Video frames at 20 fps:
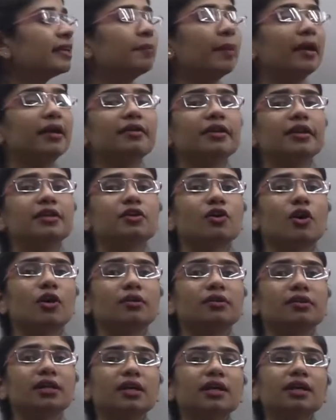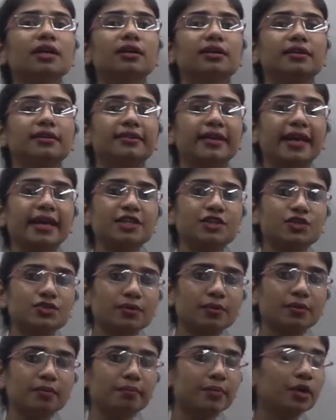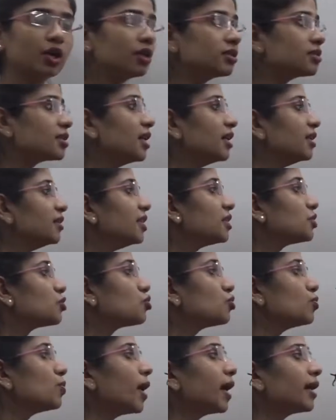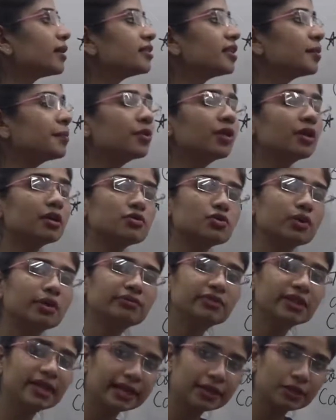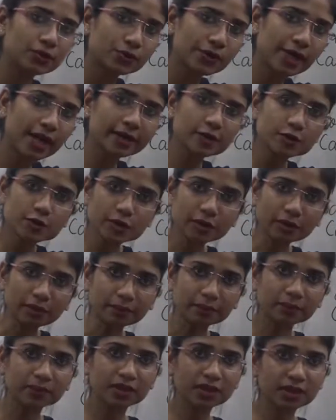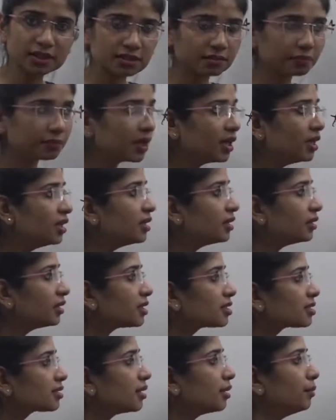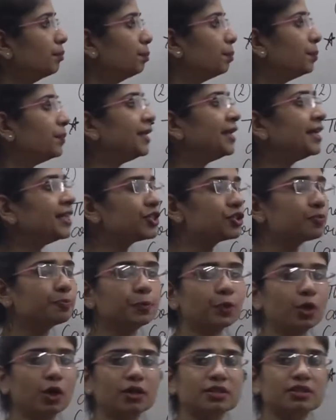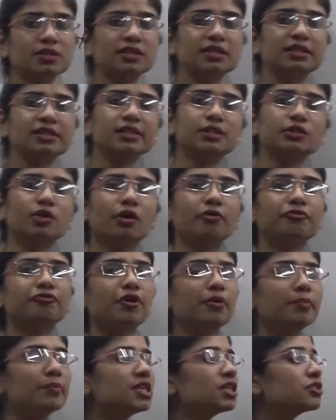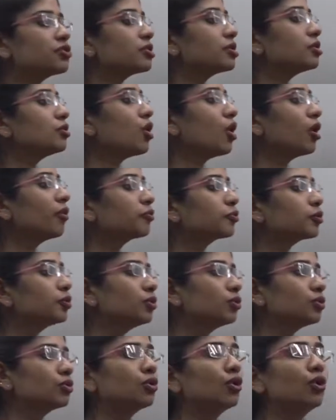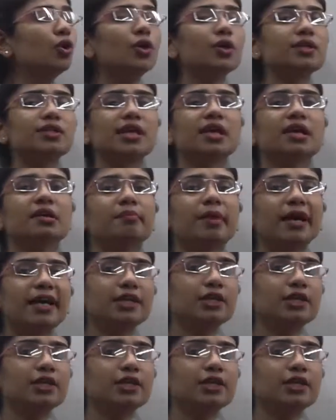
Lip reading: dependent on the light, because these two are the products of the light reaction. Yes. This complete process of formation of glucose by